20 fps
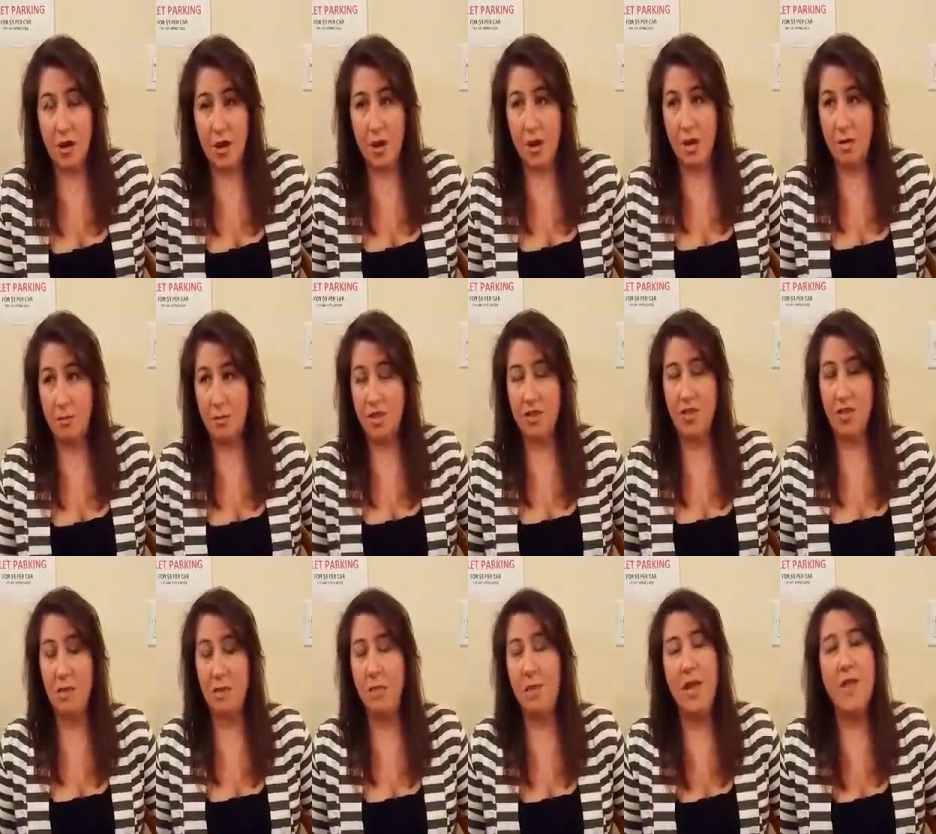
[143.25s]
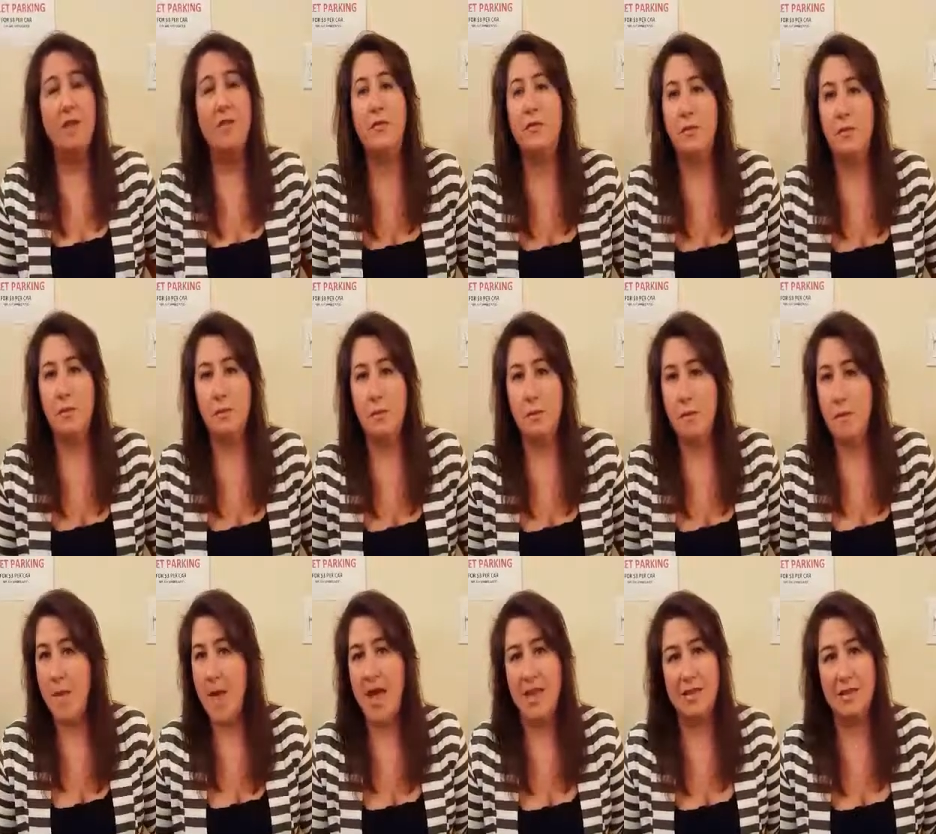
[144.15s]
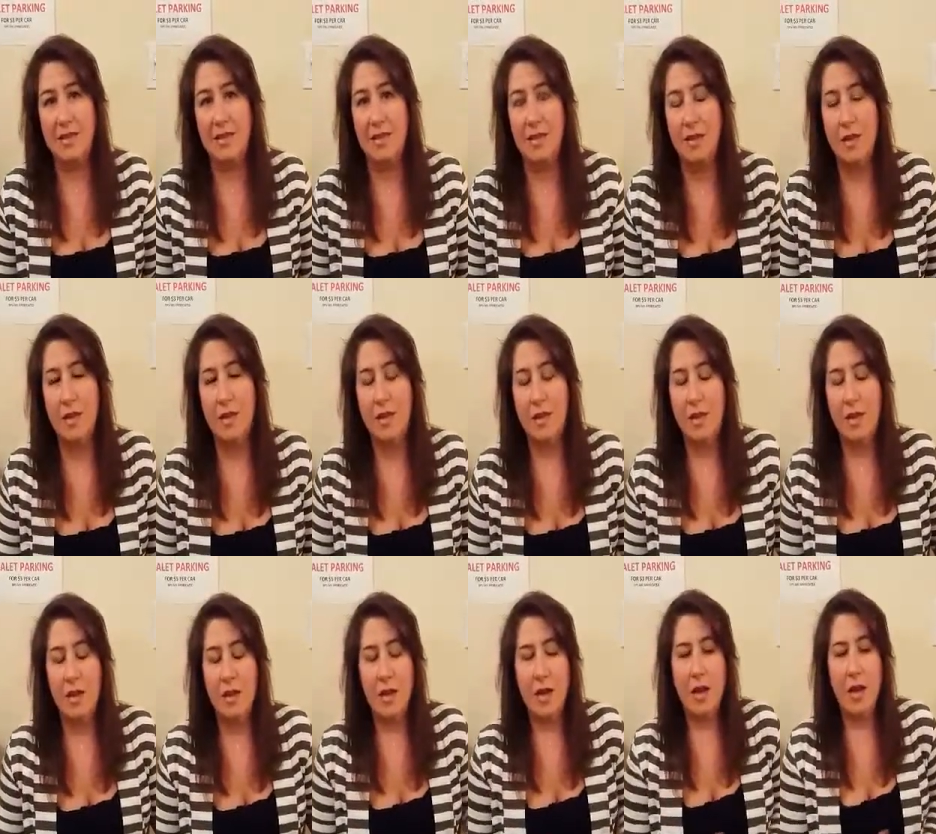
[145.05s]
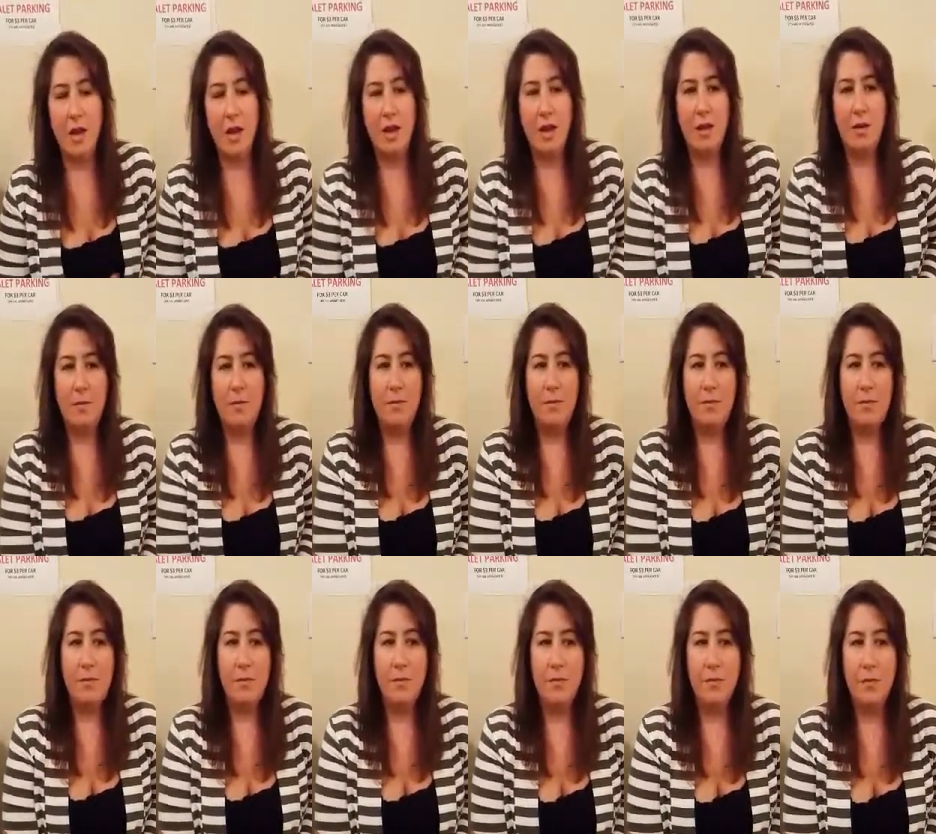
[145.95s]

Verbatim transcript: uh, just a pitiful mess. Um,